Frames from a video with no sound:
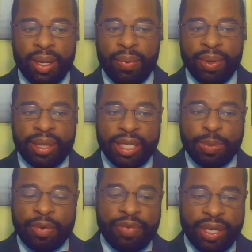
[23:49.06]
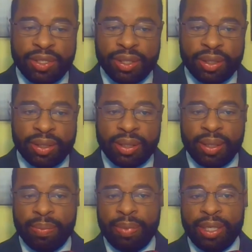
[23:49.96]
with this provision
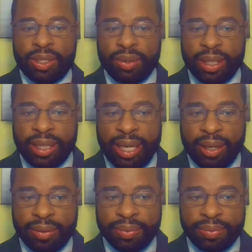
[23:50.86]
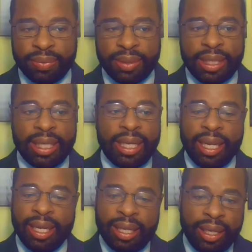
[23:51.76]
being struck down,
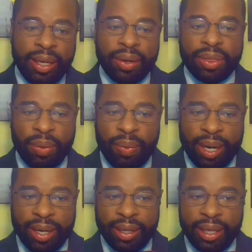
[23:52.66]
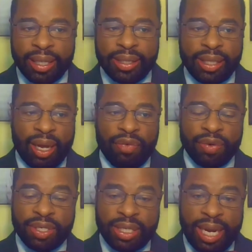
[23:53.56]
it cleared the way itself
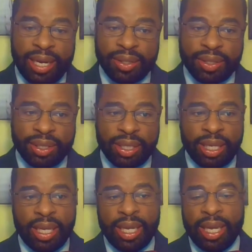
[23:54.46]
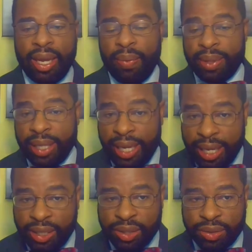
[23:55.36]
for states with a
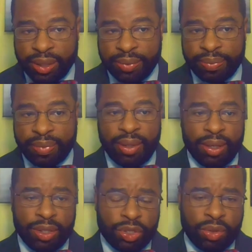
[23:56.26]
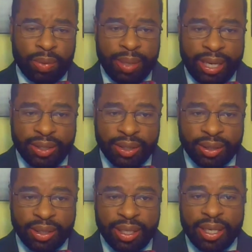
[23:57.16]
history of discrimination
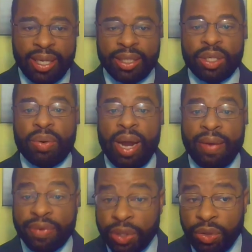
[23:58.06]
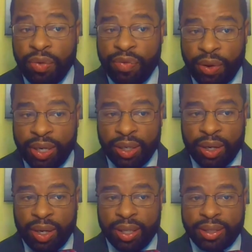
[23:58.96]
to craft new voting
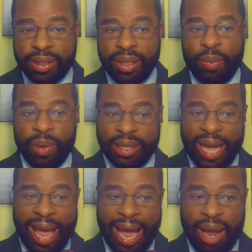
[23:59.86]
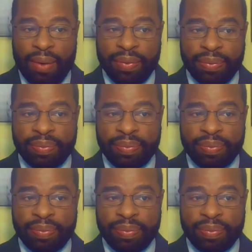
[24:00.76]
laws without